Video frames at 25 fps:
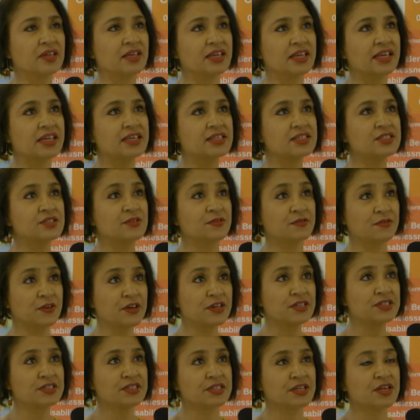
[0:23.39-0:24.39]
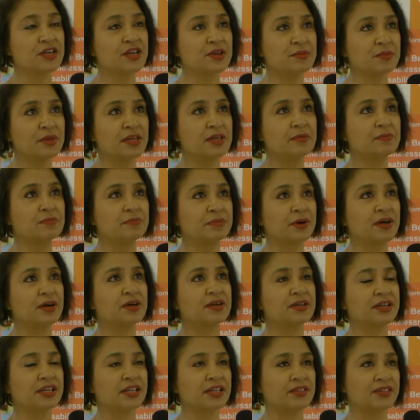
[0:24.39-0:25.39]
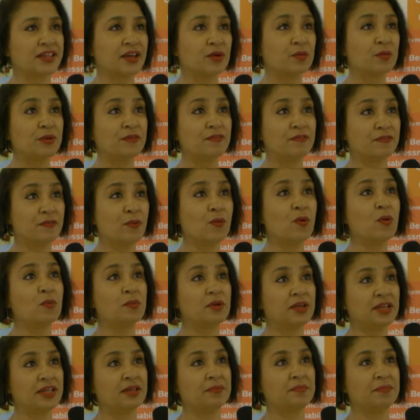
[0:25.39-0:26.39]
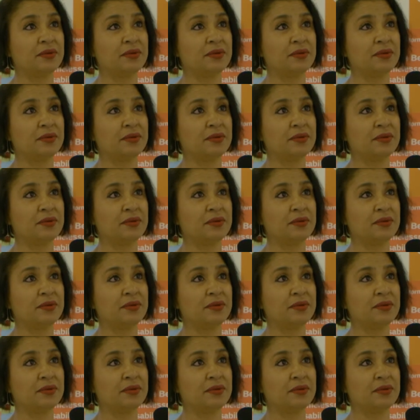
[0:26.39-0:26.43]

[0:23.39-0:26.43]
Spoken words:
It's the first time in Barnet that we've formally